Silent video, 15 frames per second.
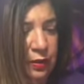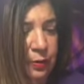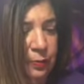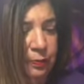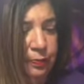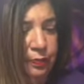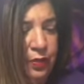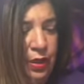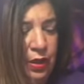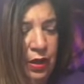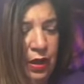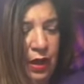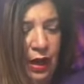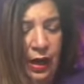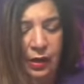here.
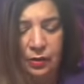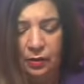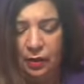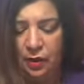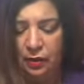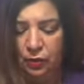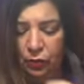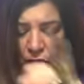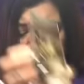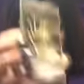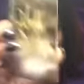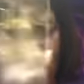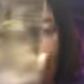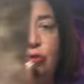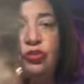And uh, there's
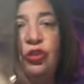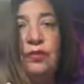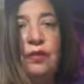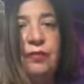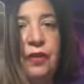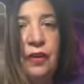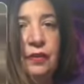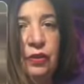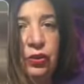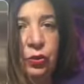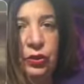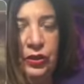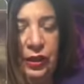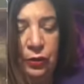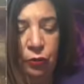an energy of the Five of
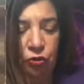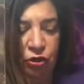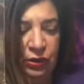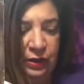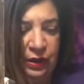Swords energy.